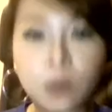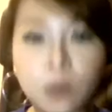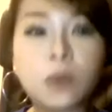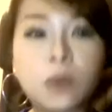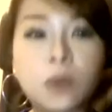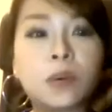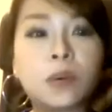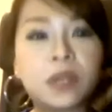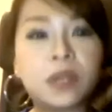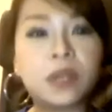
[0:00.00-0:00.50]
oh,
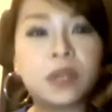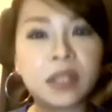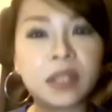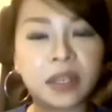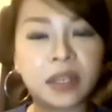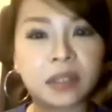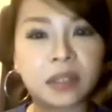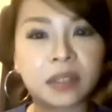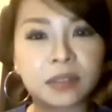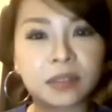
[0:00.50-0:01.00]
uh,
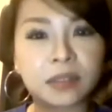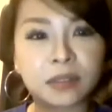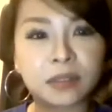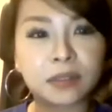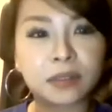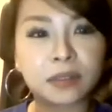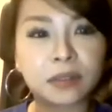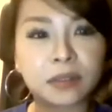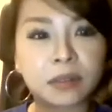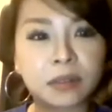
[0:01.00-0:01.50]
from
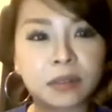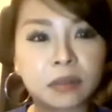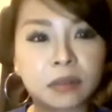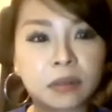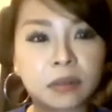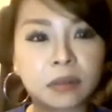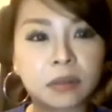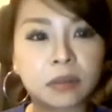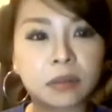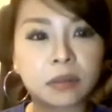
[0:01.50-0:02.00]

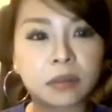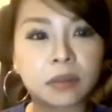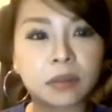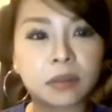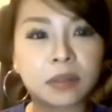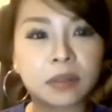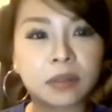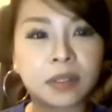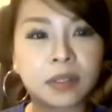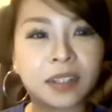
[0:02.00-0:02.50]
Korea.
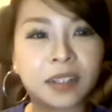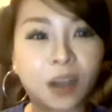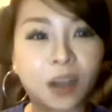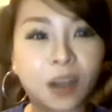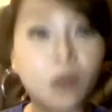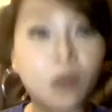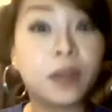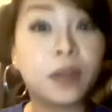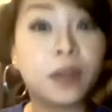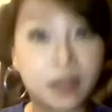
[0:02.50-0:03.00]

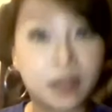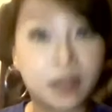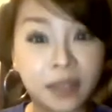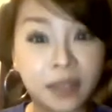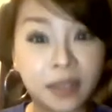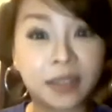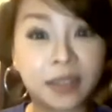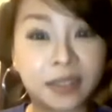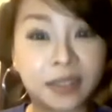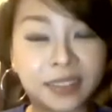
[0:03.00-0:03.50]
Yeah.
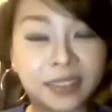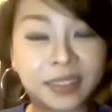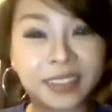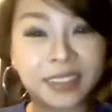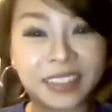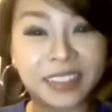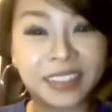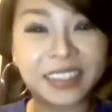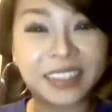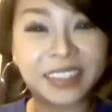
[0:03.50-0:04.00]
Uh,
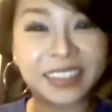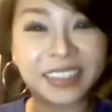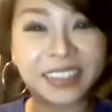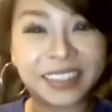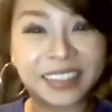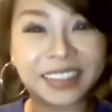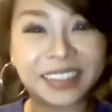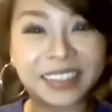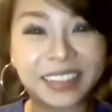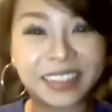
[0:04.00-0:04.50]

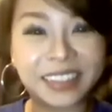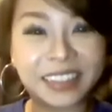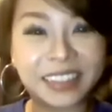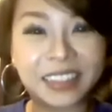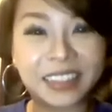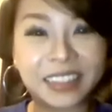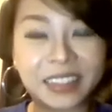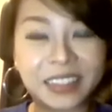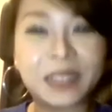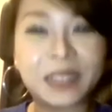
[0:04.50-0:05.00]
yes.
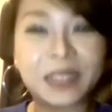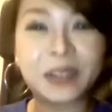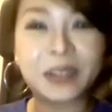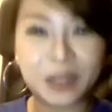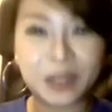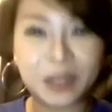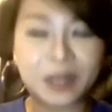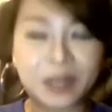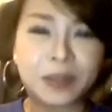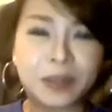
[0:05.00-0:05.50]
Uh,
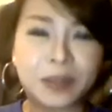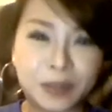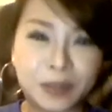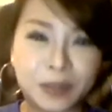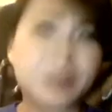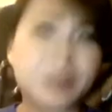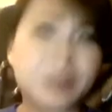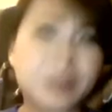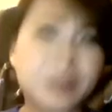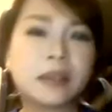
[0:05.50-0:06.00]

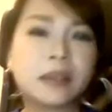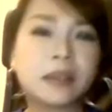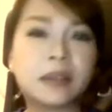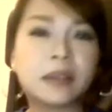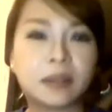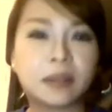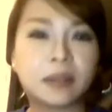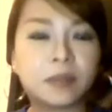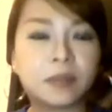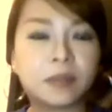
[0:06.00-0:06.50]
Korea have
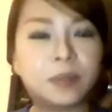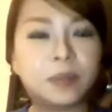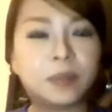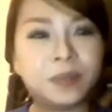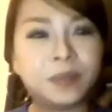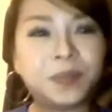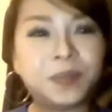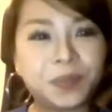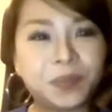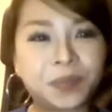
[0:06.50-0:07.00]

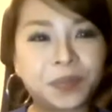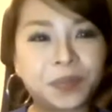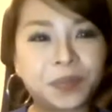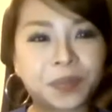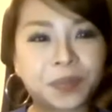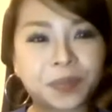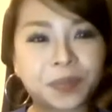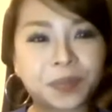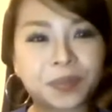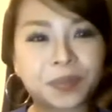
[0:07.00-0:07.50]
many
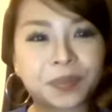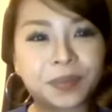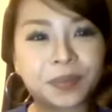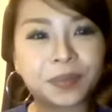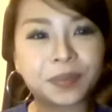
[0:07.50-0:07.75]
clothes.